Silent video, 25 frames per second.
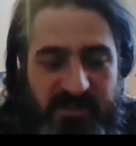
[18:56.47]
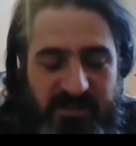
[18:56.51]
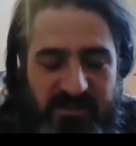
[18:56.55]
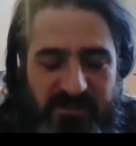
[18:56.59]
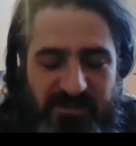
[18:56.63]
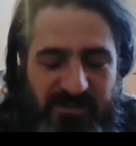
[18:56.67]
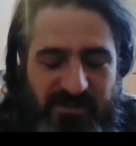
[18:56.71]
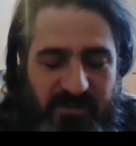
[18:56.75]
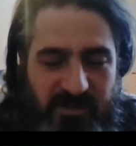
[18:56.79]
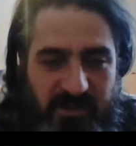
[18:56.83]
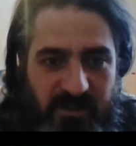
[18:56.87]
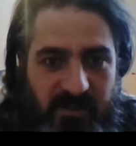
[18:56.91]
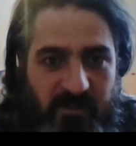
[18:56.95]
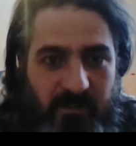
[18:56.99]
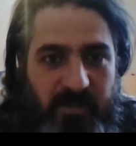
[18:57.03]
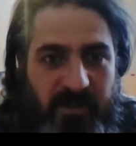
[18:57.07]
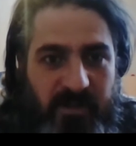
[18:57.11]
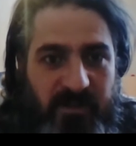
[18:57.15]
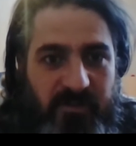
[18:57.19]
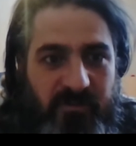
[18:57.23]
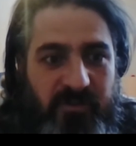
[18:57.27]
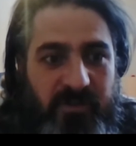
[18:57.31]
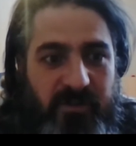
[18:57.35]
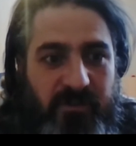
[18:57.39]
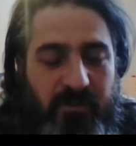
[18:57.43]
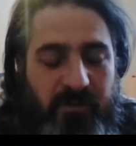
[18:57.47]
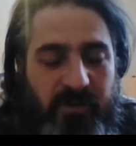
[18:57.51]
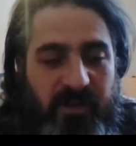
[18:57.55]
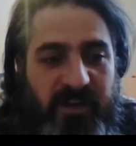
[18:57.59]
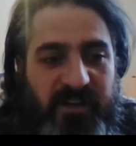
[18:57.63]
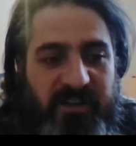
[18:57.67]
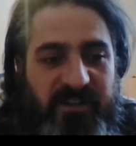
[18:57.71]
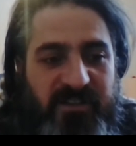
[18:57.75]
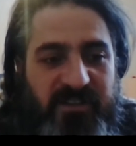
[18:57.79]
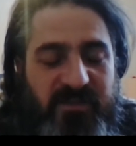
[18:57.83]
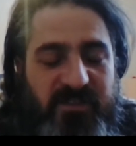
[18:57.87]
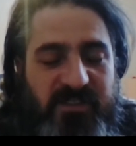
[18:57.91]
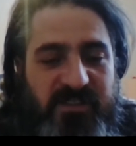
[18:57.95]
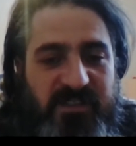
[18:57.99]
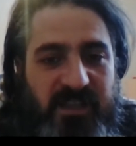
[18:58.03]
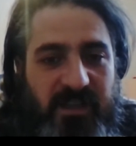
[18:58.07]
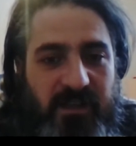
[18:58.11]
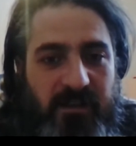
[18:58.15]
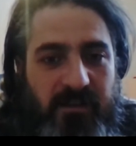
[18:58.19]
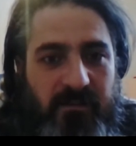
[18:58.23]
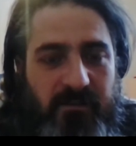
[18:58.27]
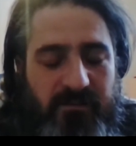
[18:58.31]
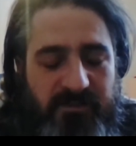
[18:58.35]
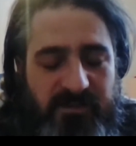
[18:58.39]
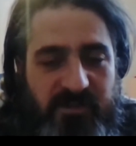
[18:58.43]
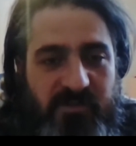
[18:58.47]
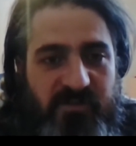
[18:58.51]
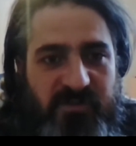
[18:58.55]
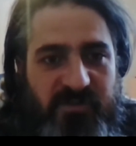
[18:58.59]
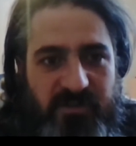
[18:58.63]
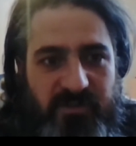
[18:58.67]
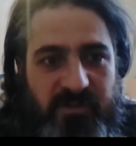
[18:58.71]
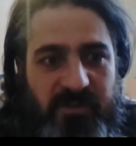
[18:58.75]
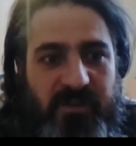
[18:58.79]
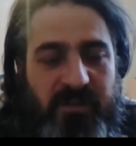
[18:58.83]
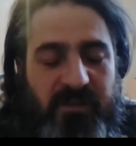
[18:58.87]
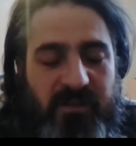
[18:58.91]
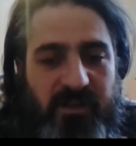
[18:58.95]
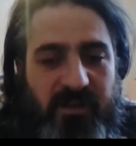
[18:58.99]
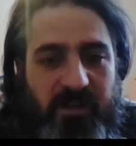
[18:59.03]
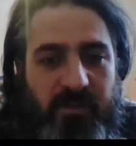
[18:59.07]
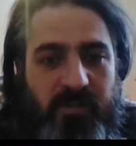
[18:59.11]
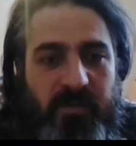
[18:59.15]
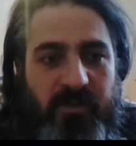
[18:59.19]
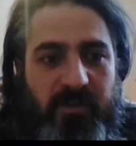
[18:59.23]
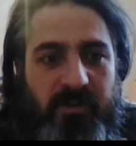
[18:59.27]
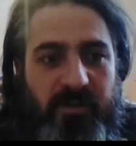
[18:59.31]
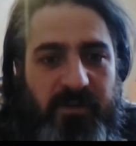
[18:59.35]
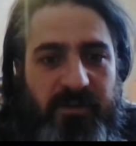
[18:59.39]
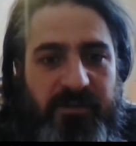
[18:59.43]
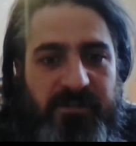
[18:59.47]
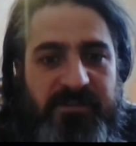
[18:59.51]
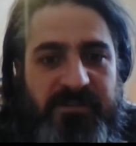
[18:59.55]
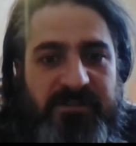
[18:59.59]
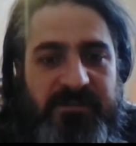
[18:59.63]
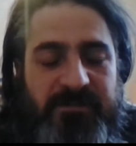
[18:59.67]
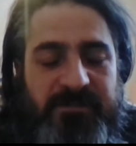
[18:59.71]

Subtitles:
Those are the other big tree varieties we sell, usually within a couple of years.